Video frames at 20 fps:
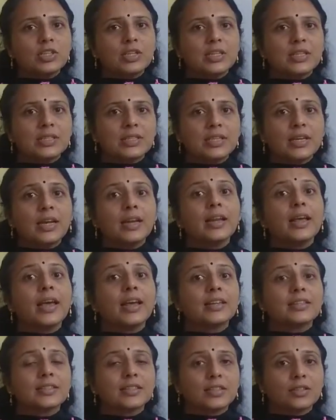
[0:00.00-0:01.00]
is done
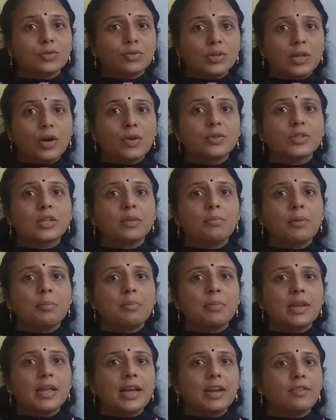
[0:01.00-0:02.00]
at 2000
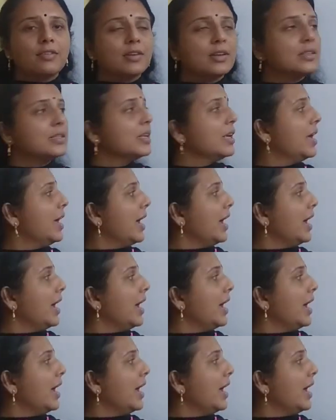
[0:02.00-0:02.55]
memory address,